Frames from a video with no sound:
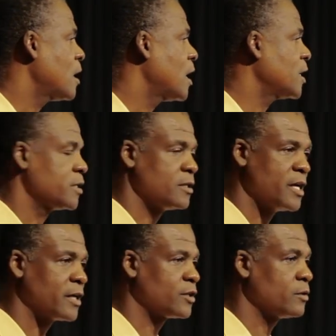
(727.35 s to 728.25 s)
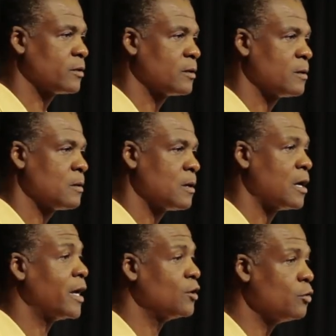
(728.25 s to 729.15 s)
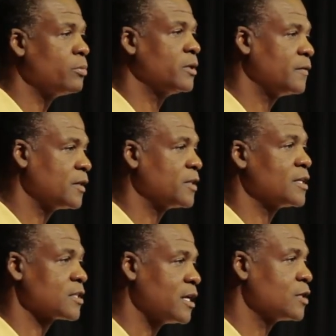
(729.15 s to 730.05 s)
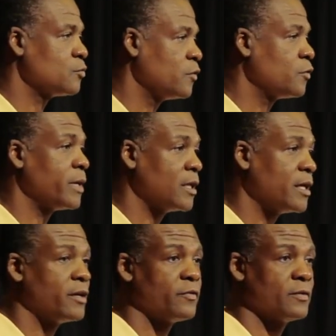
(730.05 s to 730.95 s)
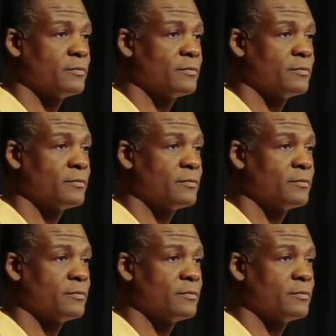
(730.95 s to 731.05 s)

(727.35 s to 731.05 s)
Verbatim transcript: I said, Doctor, I don't believe that that's God's will for my life.